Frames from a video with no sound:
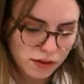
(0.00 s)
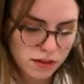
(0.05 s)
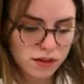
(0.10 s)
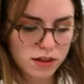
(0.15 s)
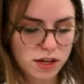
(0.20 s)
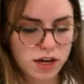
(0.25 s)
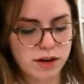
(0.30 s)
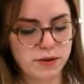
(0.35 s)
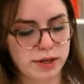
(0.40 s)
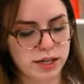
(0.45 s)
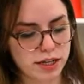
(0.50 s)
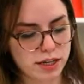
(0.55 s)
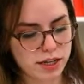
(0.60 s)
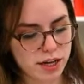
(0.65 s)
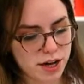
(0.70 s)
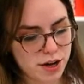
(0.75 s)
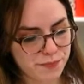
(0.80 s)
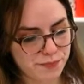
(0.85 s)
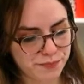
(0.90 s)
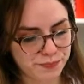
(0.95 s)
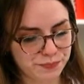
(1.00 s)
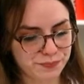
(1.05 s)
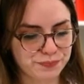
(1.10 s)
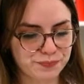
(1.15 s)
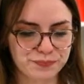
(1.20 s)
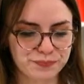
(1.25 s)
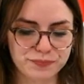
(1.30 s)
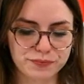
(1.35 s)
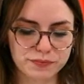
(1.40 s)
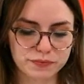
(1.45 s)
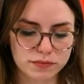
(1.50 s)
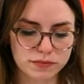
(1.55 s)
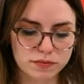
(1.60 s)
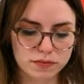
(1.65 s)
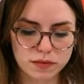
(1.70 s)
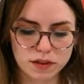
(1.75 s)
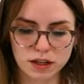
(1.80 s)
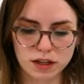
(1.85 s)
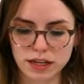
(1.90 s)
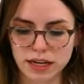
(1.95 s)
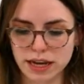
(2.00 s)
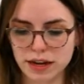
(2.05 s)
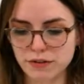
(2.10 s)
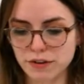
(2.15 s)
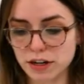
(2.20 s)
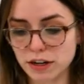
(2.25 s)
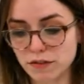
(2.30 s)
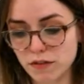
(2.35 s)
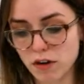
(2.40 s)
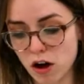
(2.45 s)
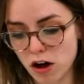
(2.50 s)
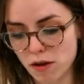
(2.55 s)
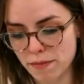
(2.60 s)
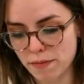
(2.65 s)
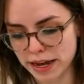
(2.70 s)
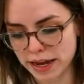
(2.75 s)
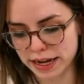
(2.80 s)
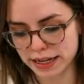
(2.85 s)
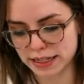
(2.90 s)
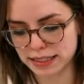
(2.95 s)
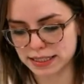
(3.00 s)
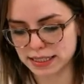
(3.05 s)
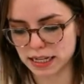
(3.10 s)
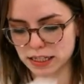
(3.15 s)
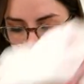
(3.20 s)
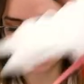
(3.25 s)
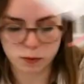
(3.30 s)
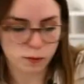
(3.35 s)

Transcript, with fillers: There we go. Get rid of all my excess